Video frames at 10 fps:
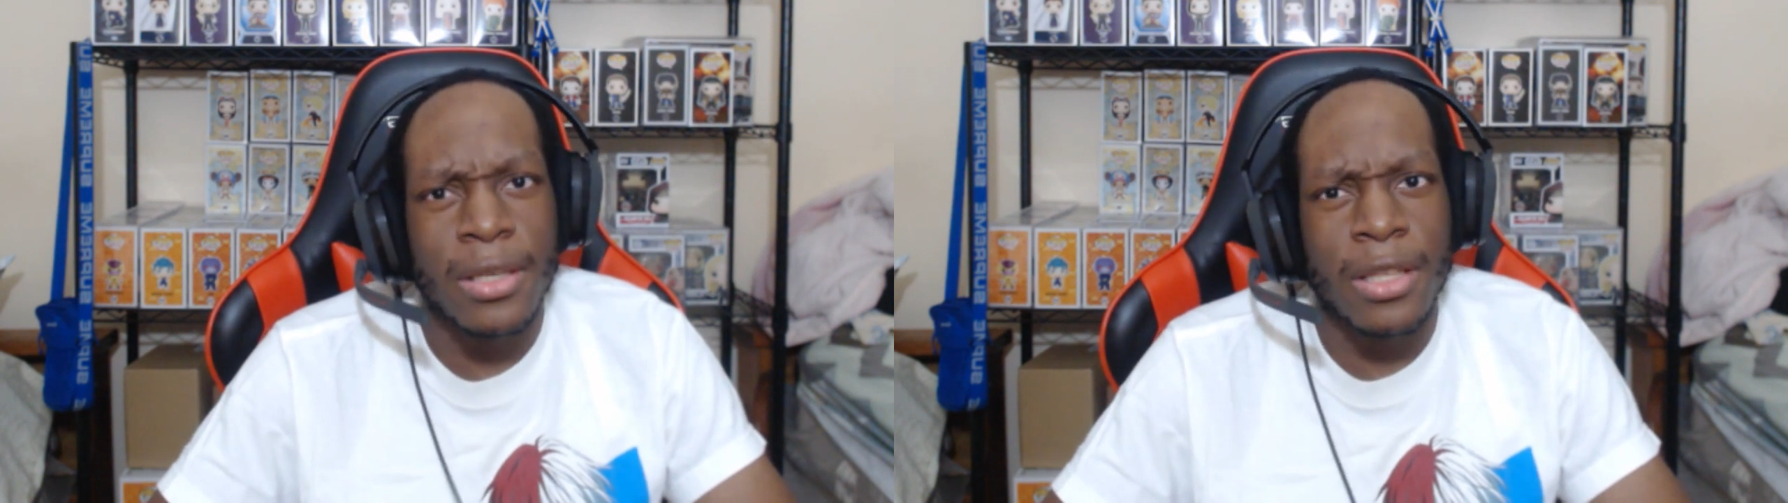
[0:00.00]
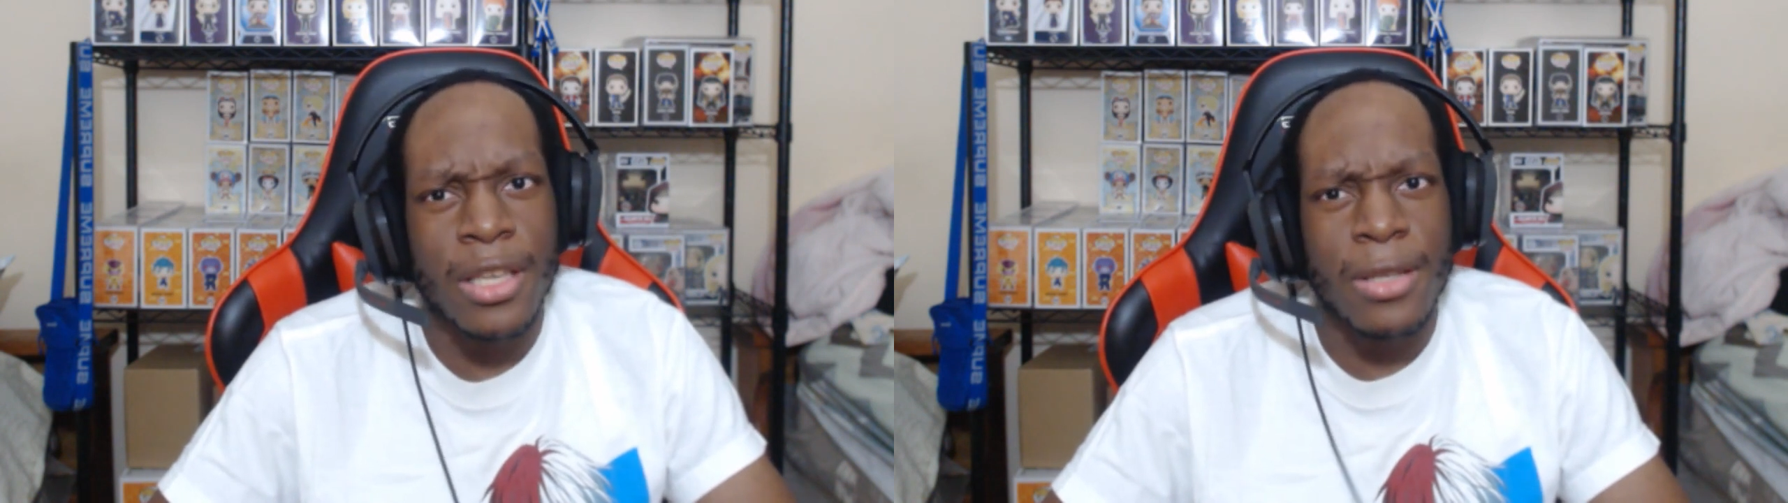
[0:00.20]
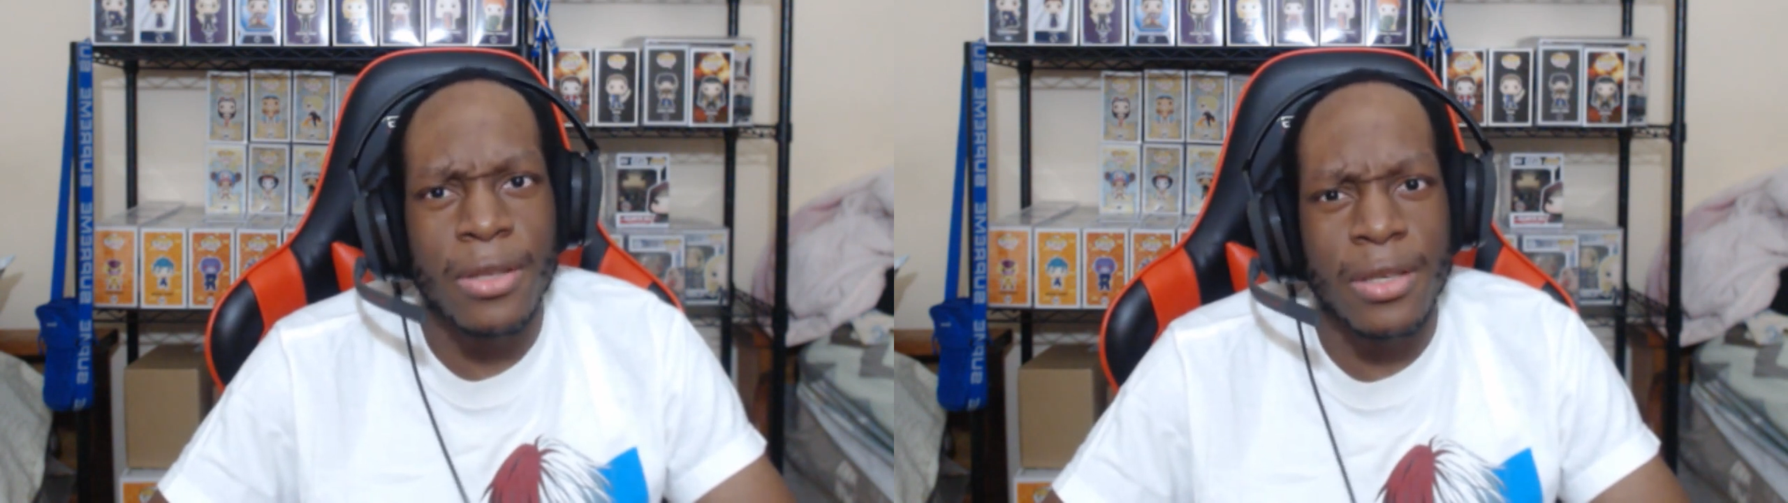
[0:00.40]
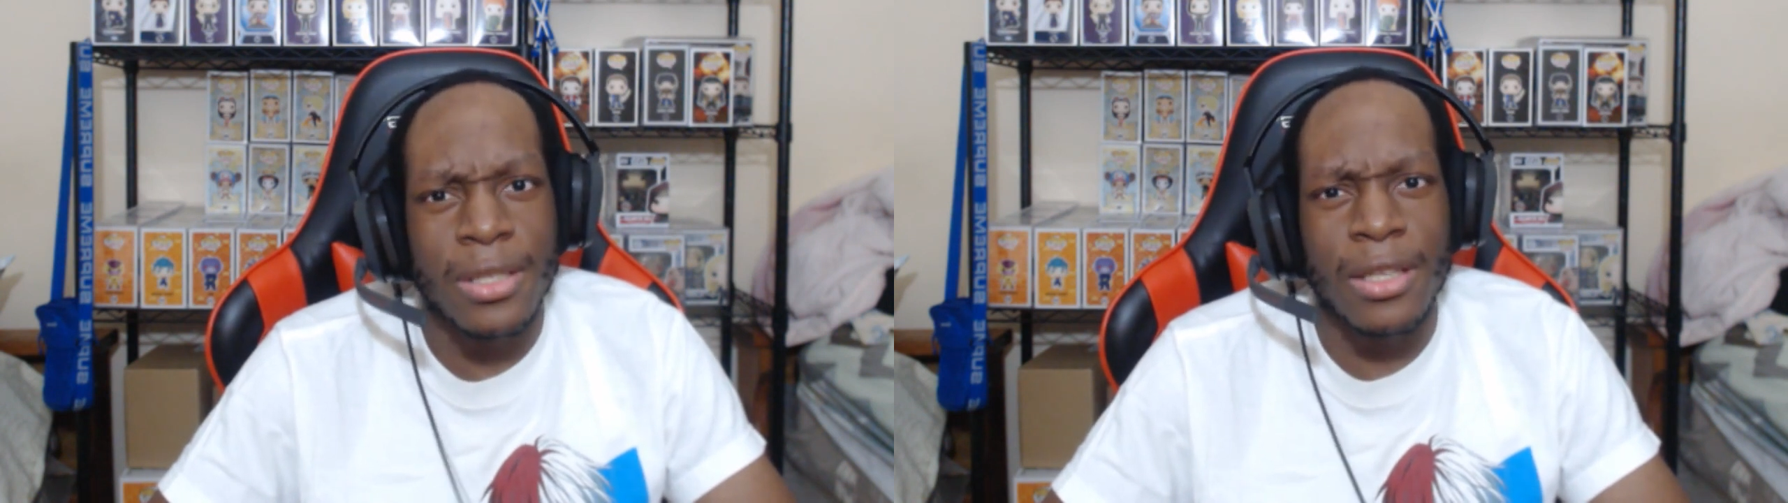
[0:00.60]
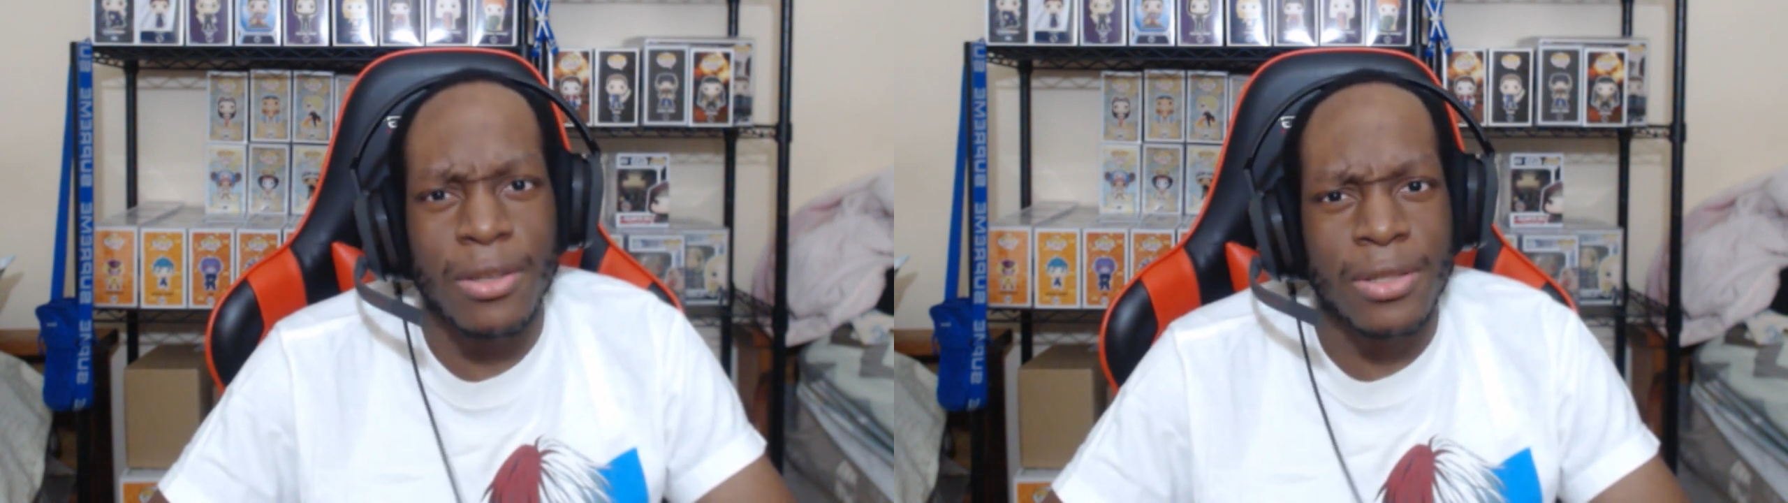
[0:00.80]
It's
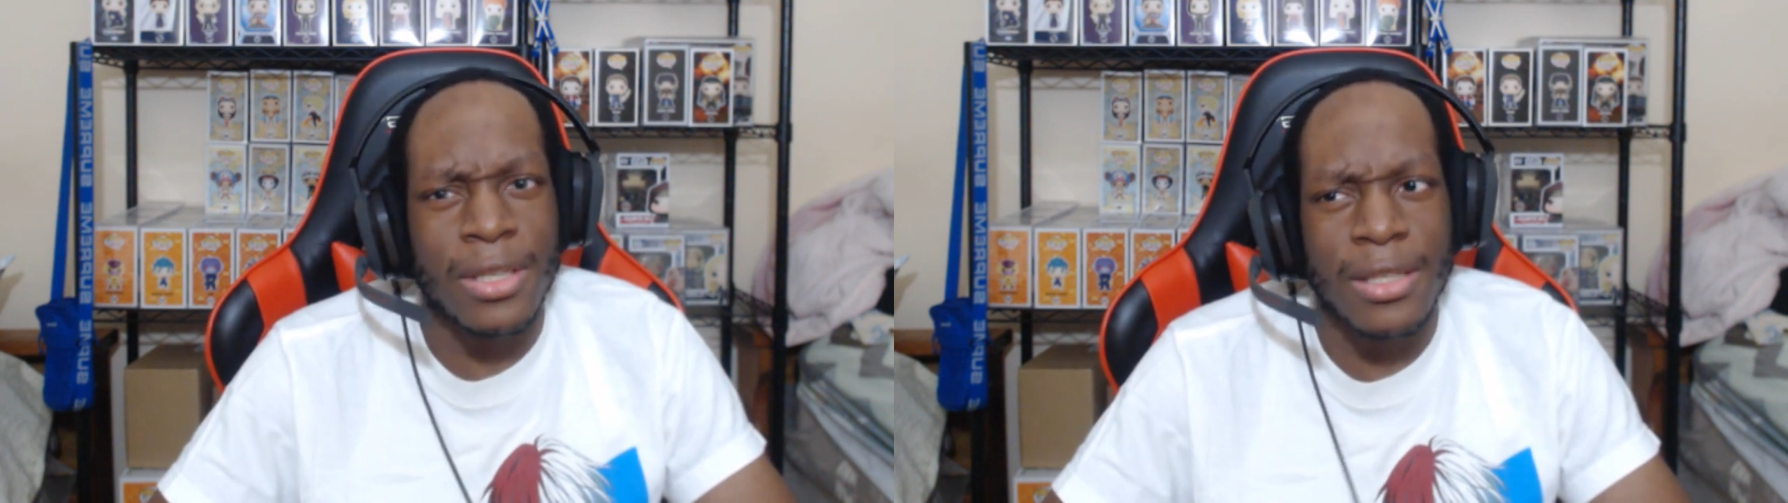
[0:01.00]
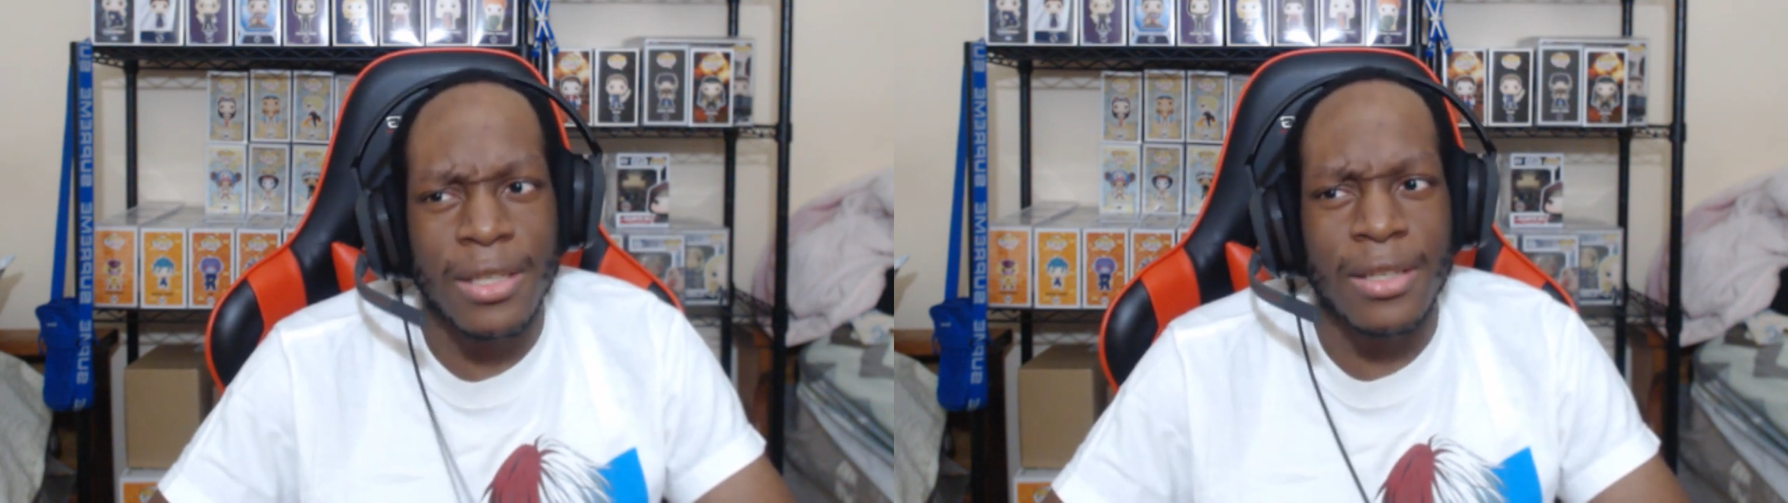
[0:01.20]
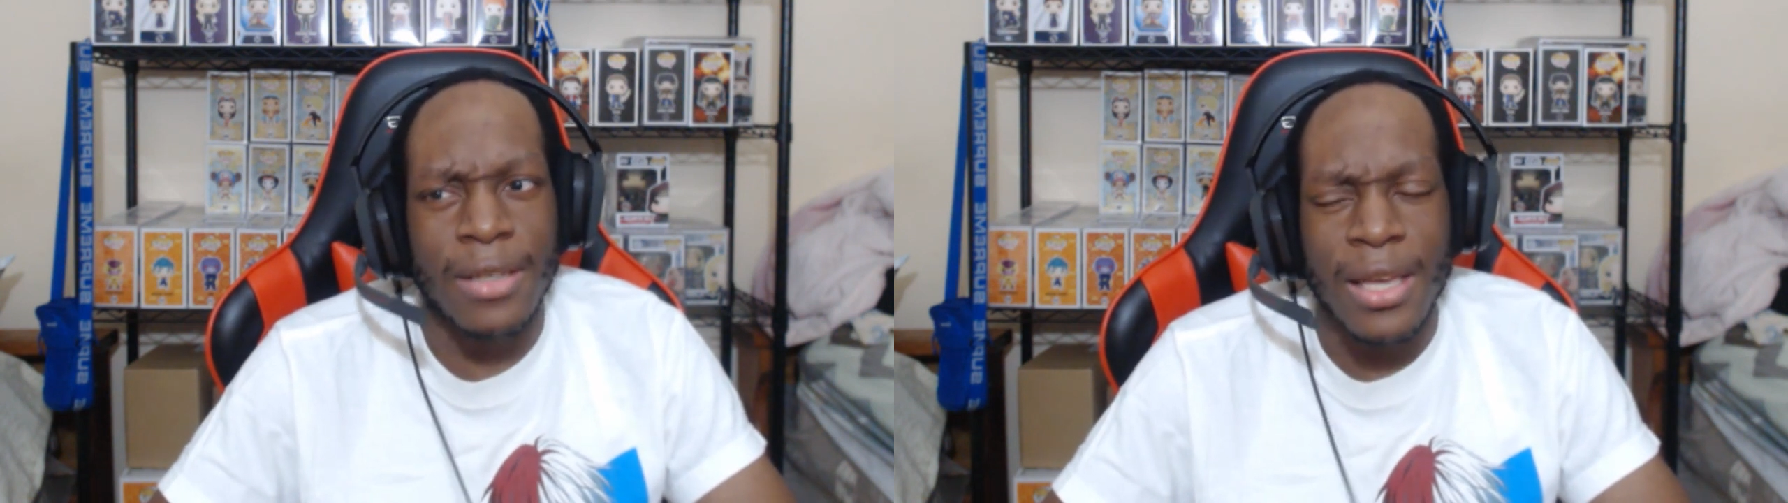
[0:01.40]
either season